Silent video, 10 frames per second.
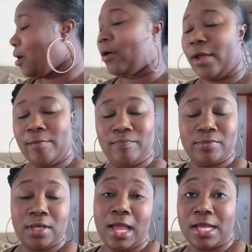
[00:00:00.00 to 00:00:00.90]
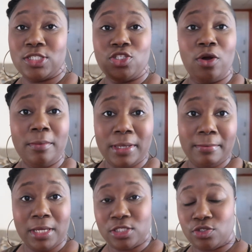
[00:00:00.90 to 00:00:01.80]
Okay. Guys, don't
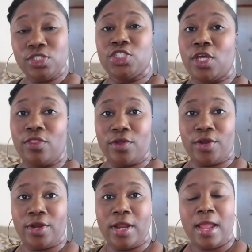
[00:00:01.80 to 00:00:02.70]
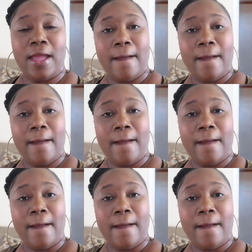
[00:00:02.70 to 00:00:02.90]
be mean to each other.